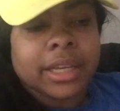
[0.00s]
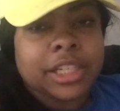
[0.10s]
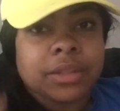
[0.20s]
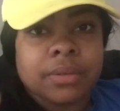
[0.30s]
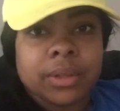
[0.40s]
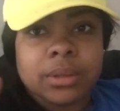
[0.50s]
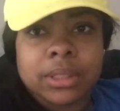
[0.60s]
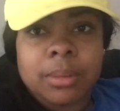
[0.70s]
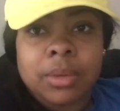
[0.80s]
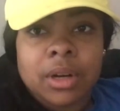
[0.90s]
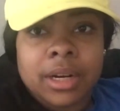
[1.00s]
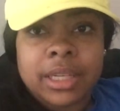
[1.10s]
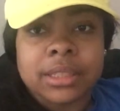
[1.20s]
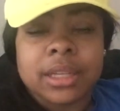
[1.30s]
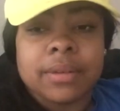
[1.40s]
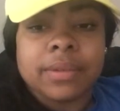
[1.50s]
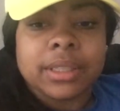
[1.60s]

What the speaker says: get your views up and all that stuff?